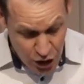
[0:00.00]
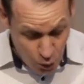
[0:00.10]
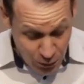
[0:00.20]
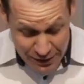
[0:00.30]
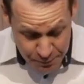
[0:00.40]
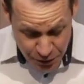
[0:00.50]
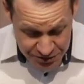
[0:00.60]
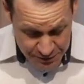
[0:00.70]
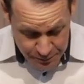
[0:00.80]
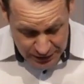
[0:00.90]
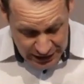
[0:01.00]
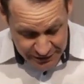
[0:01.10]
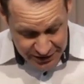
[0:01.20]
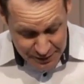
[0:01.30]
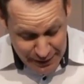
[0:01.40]
one person
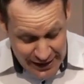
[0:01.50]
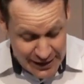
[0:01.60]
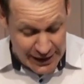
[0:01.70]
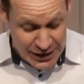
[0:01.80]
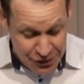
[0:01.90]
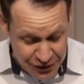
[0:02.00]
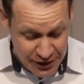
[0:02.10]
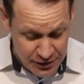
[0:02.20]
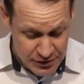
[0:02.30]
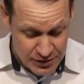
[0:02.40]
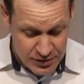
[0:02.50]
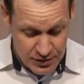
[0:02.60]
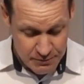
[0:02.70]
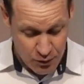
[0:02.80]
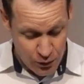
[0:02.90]
believes he may eat anything,
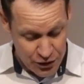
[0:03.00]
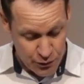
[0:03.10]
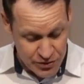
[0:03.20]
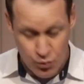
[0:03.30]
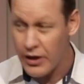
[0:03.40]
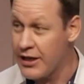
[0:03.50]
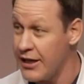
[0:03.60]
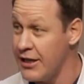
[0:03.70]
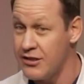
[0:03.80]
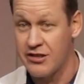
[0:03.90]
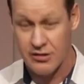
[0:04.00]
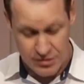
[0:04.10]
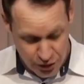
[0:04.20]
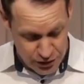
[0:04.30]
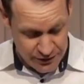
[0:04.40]
but one who is weak eats
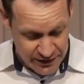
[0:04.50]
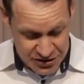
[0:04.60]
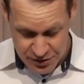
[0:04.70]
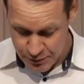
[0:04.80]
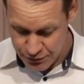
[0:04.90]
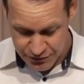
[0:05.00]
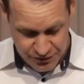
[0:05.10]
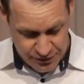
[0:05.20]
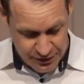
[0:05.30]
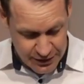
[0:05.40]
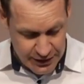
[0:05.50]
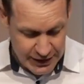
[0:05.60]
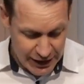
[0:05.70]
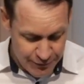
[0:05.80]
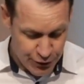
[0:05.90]
only vegetables.
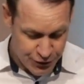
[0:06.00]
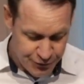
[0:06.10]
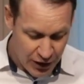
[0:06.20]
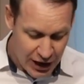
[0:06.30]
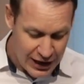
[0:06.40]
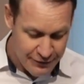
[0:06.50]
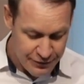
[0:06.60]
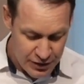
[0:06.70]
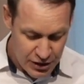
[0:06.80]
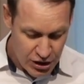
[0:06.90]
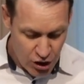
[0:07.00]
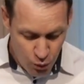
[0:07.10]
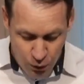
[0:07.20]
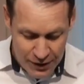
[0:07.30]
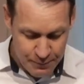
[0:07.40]
And verse 5,
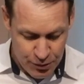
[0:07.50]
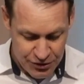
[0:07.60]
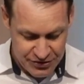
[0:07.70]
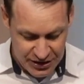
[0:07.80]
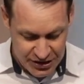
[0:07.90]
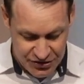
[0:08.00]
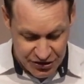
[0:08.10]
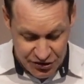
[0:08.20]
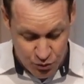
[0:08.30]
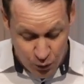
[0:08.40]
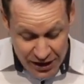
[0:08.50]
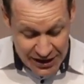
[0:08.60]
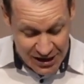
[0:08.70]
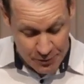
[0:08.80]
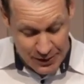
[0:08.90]
one person considers one
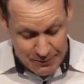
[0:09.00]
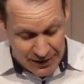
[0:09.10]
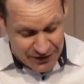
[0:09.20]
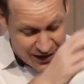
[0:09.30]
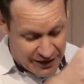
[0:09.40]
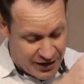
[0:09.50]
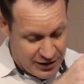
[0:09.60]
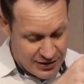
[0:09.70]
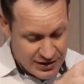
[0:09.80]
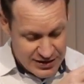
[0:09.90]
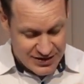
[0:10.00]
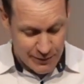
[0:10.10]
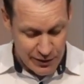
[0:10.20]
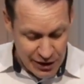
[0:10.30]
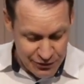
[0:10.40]
day to be above another,
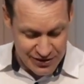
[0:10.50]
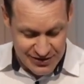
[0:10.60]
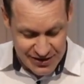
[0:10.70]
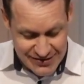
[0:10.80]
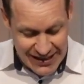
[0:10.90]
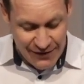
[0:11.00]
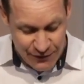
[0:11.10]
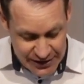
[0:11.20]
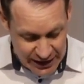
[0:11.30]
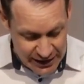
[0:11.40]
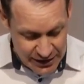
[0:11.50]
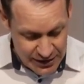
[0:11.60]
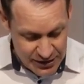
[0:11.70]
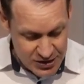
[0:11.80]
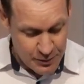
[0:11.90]
someone else considers every day
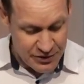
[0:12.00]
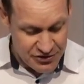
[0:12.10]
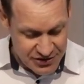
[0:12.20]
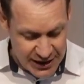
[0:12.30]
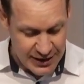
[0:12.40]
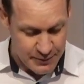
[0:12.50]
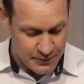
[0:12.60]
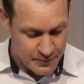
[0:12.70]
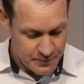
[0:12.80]
to be the same.